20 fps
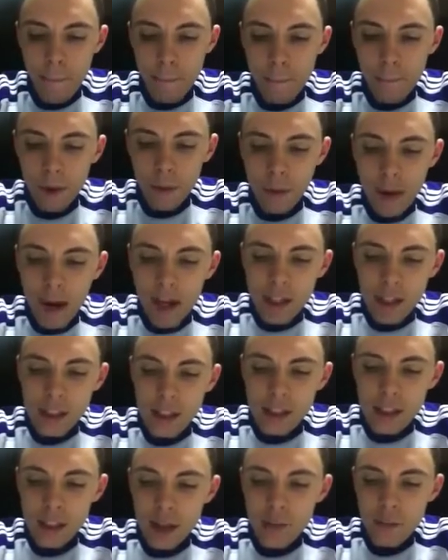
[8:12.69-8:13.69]
But back to
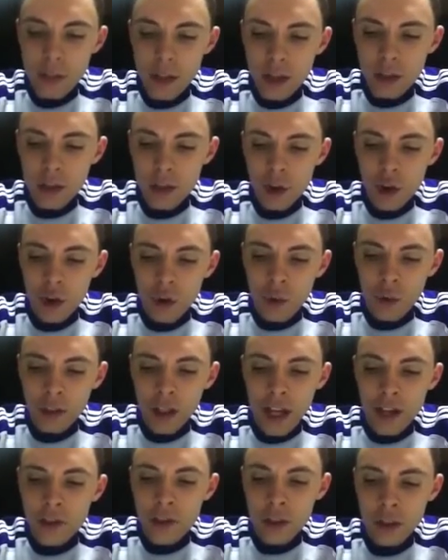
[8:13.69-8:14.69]
the subject, you know, with
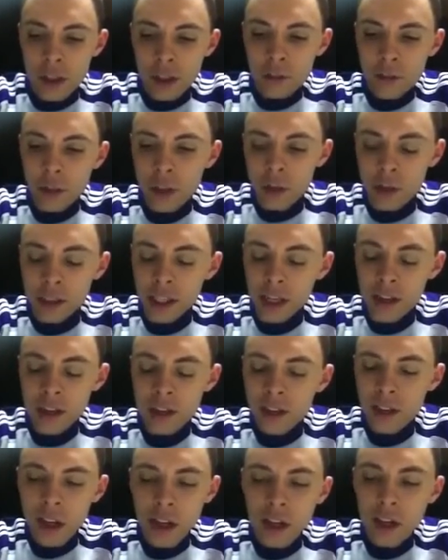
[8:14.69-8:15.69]
that dream, you know, 10
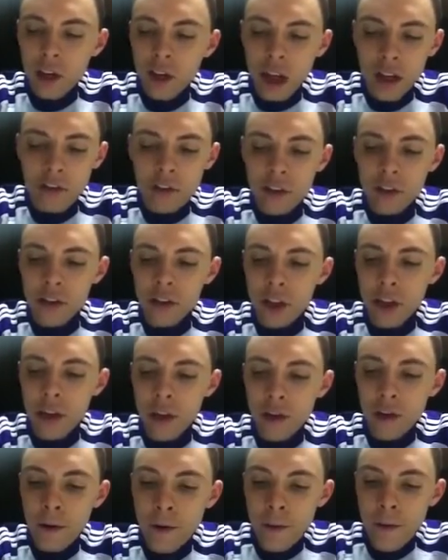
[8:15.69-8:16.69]
years later, 11 years
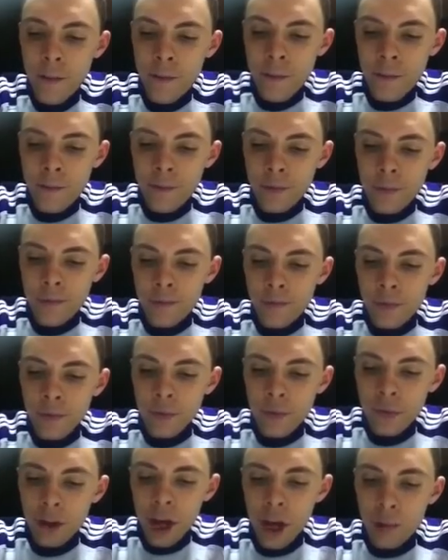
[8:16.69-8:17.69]
later,
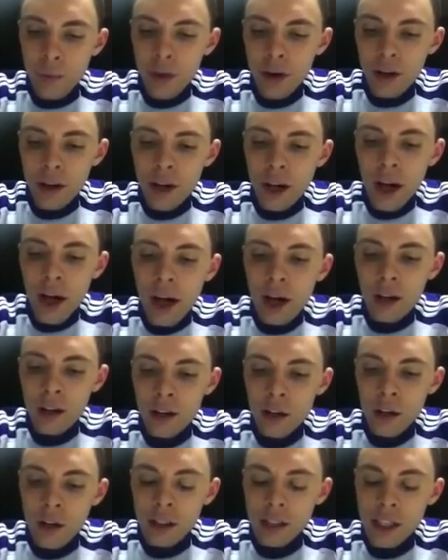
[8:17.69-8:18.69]
I pray to God,
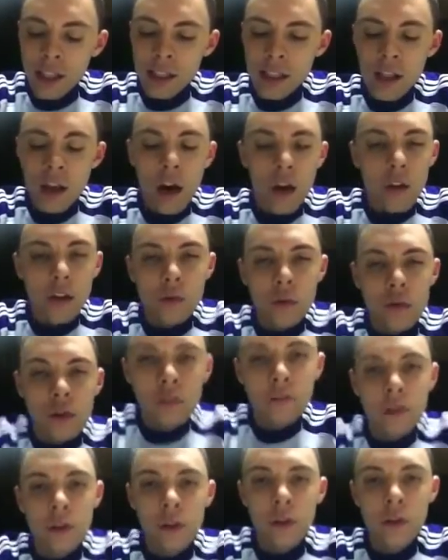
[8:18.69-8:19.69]
you know, because I see all these
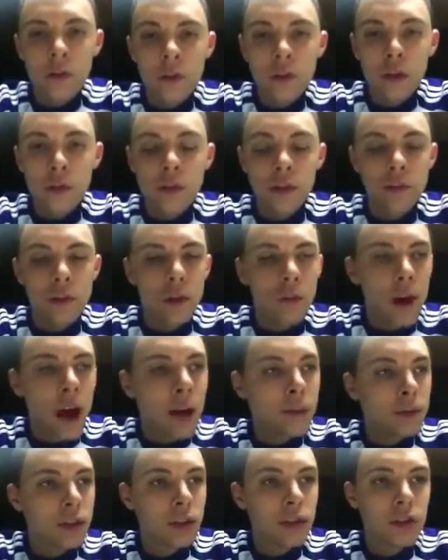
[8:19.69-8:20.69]
wonderful YouTubes of the
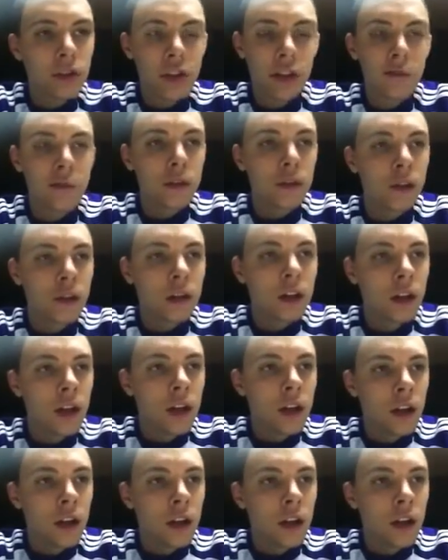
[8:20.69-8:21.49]
rapture dreams or